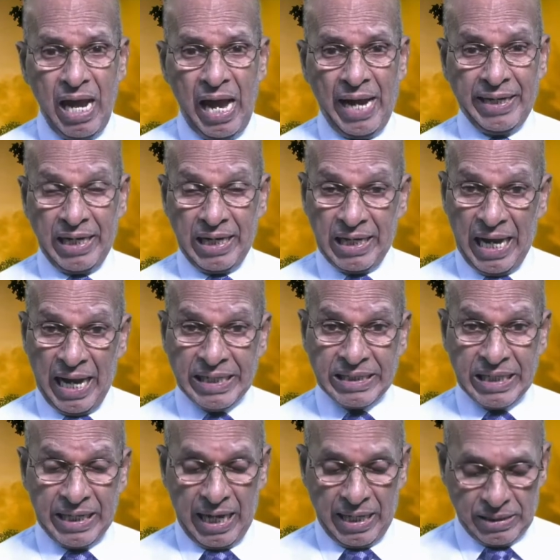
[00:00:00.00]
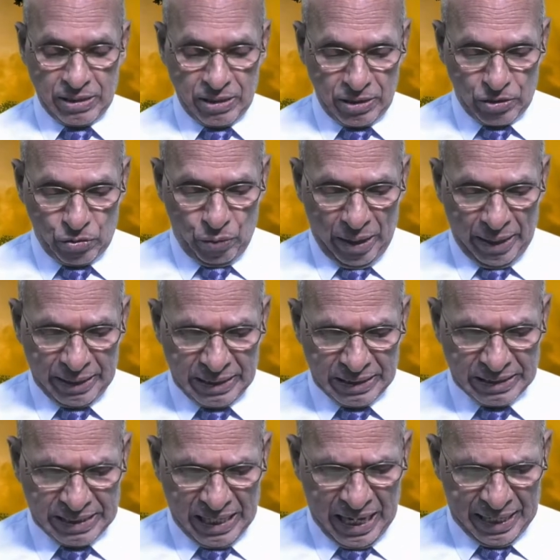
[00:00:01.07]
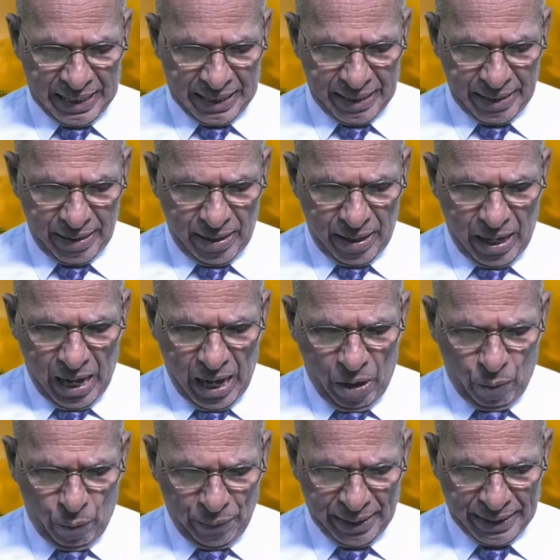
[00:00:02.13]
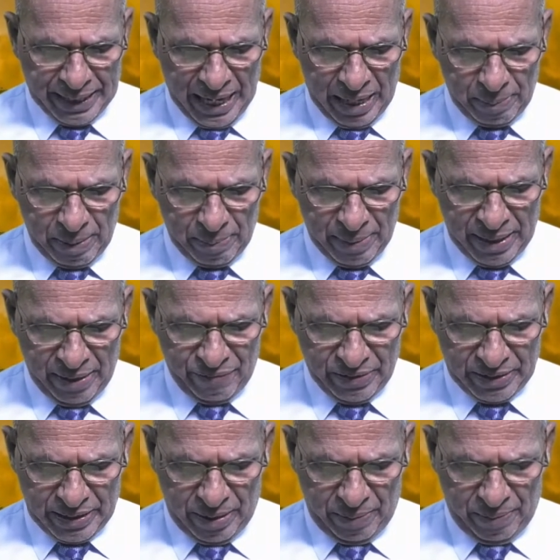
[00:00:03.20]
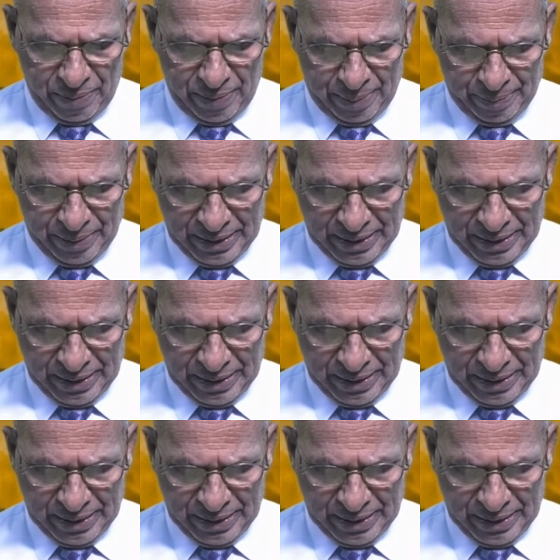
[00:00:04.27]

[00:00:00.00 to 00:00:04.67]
and enlighten us to understand how we can be benefited from